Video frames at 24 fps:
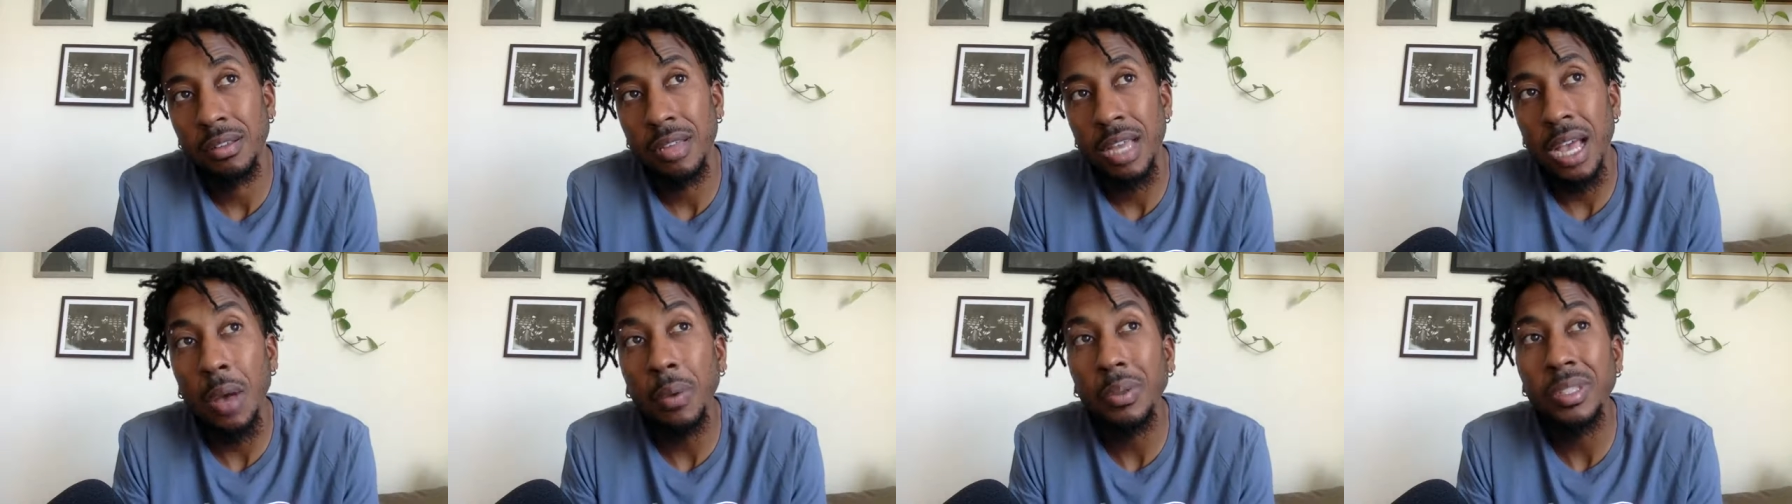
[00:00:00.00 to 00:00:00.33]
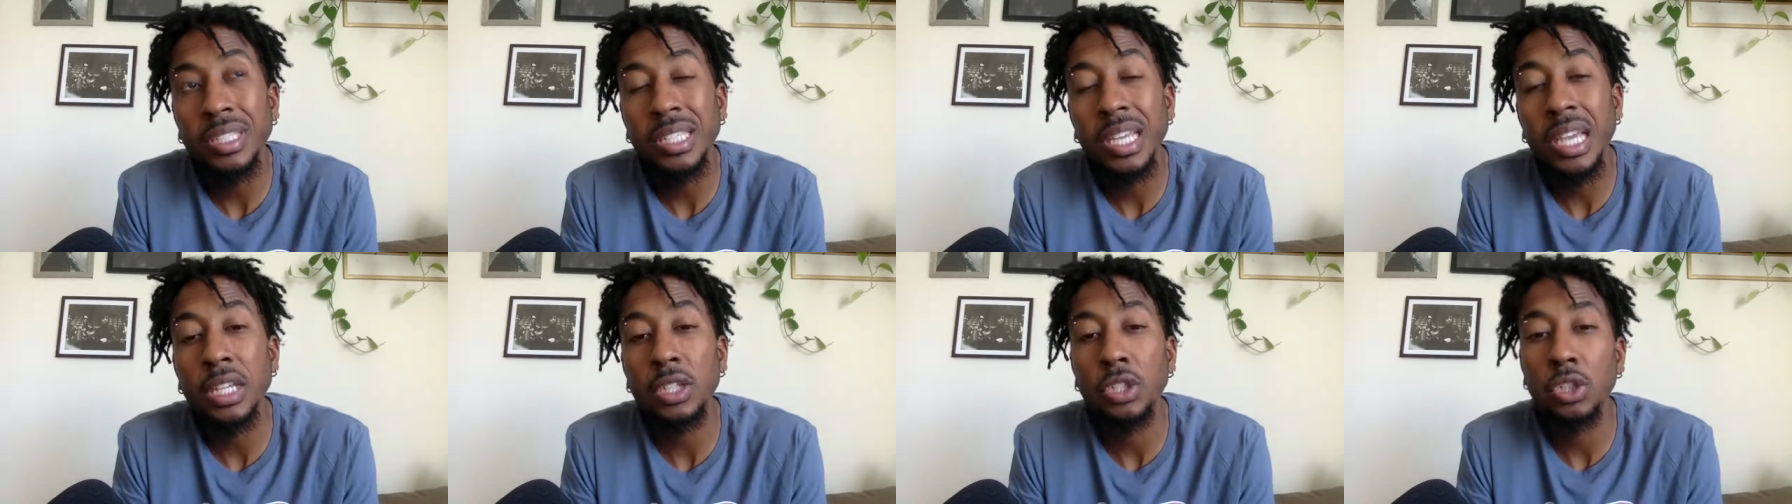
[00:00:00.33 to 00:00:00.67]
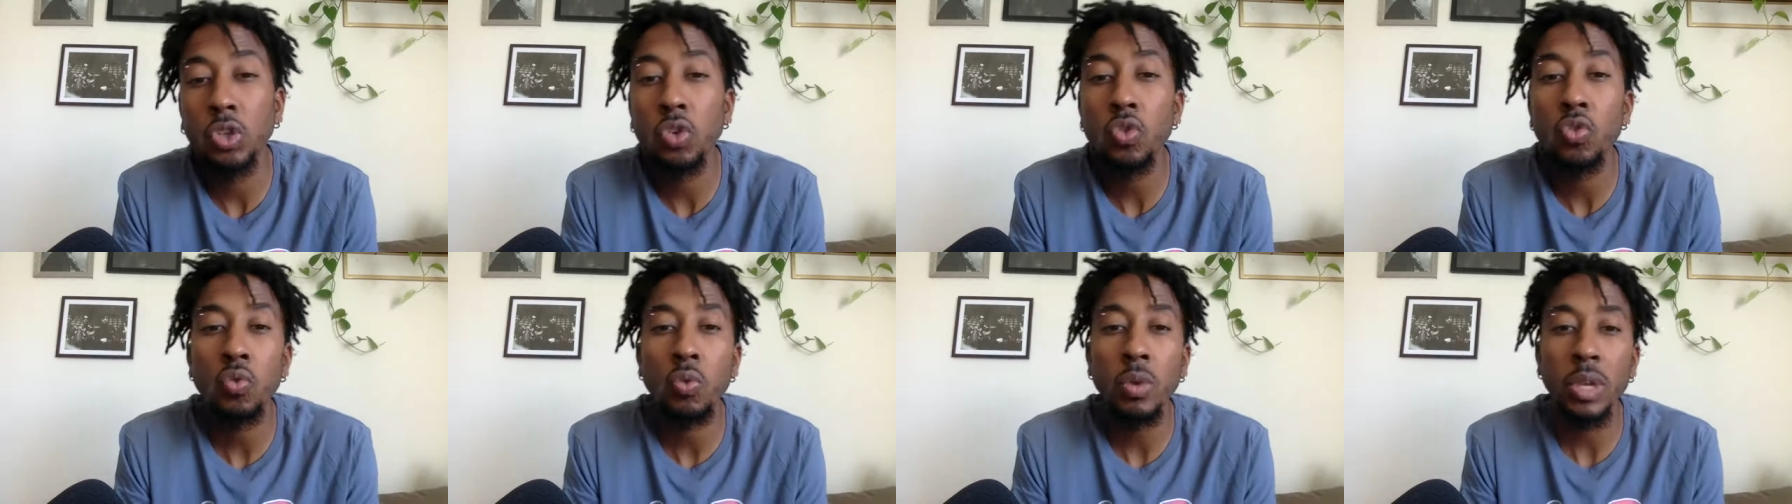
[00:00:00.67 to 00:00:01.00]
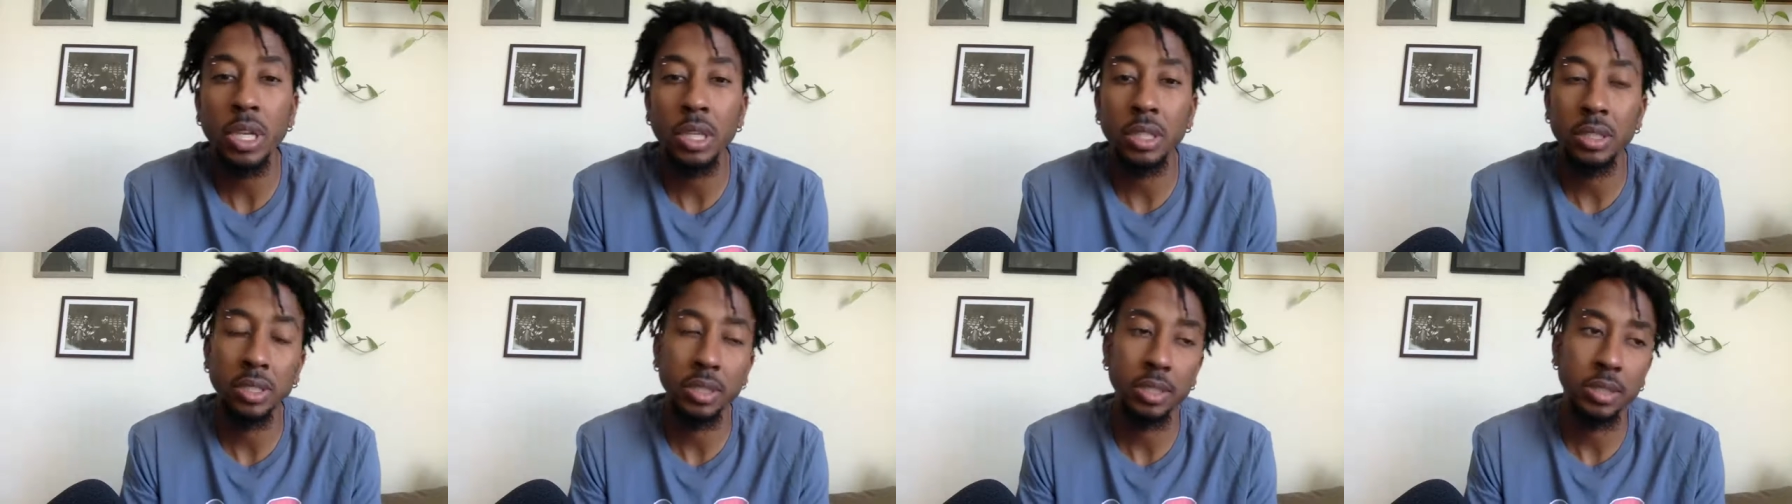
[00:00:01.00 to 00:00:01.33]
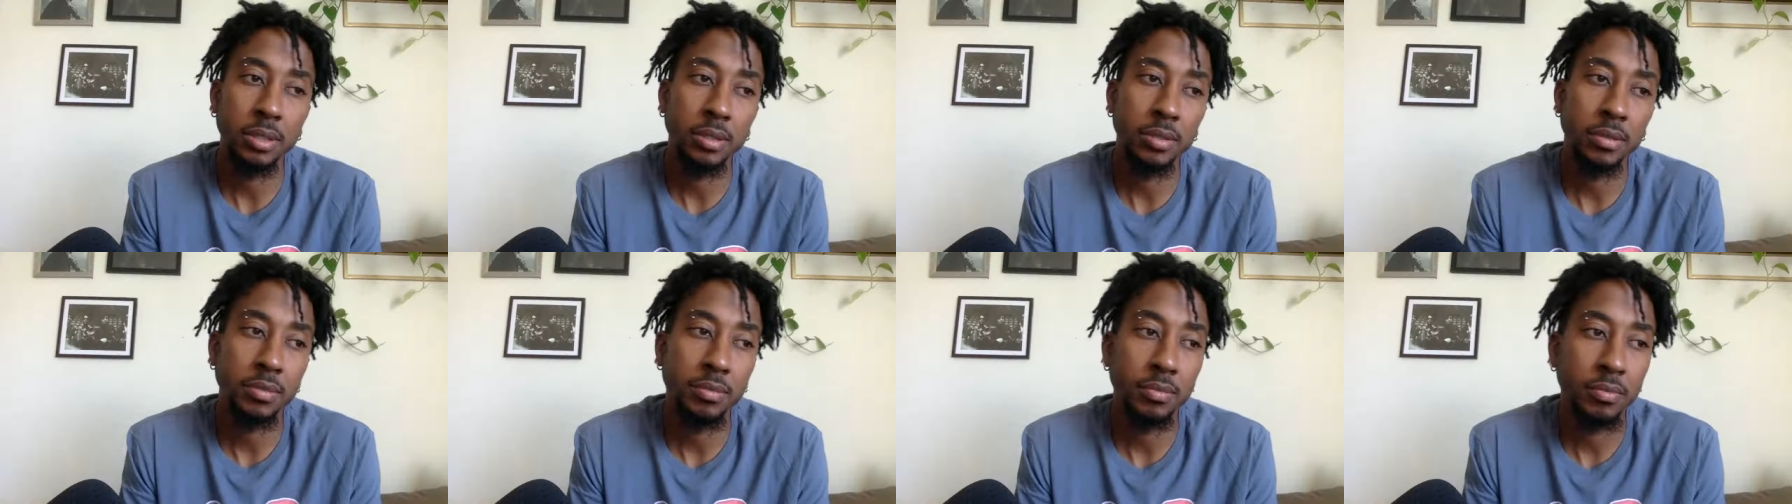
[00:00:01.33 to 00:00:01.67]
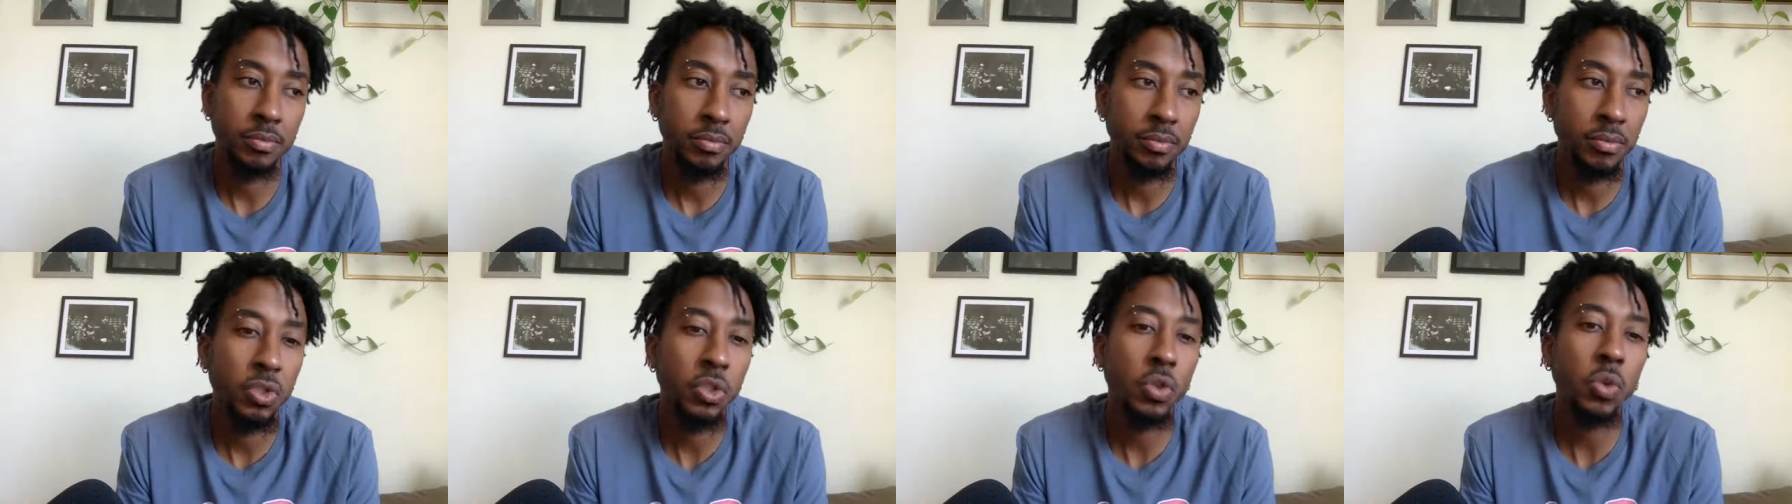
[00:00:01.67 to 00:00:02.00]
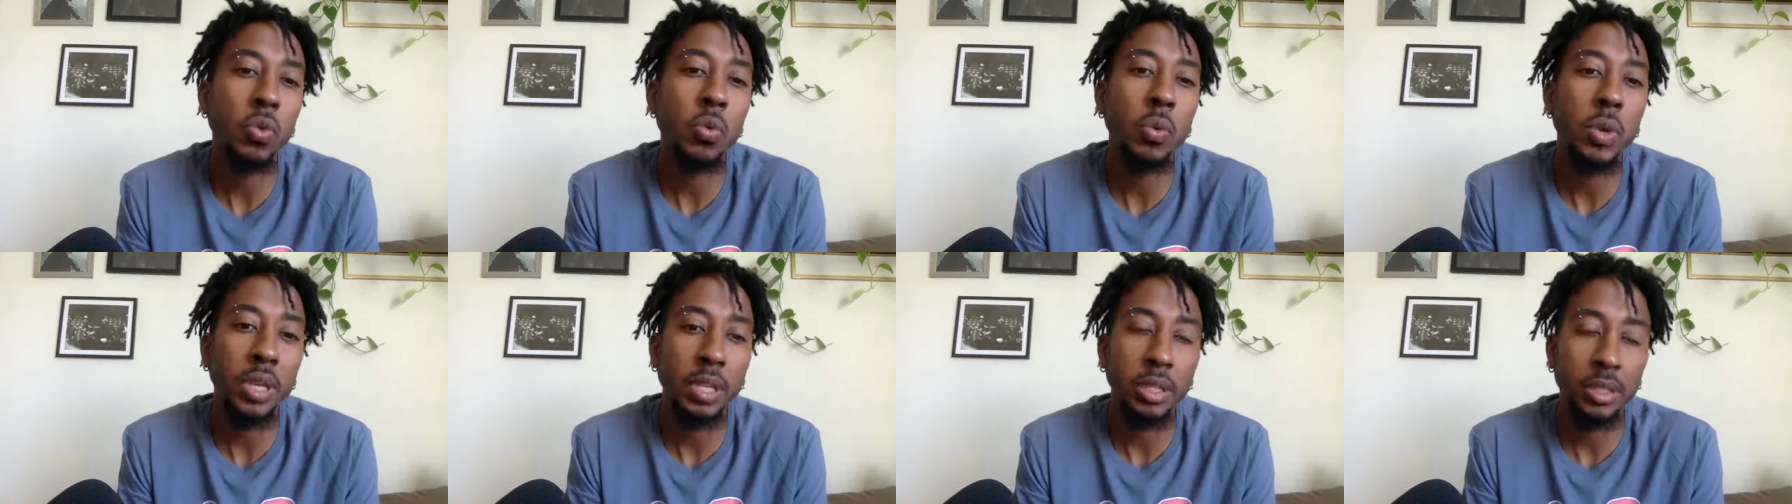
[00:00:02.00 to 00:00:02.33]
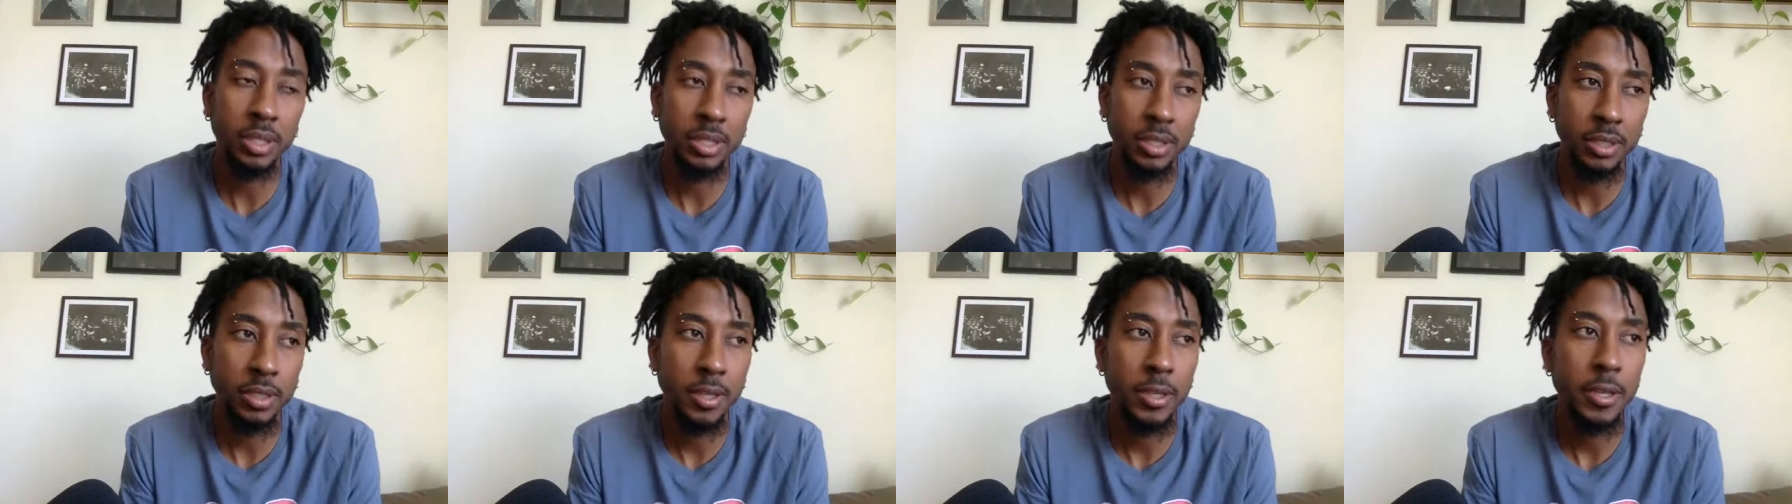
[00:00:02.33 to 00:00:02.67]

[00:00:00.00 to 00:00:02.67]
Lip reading: I would say 2 weeks, 2 weeks,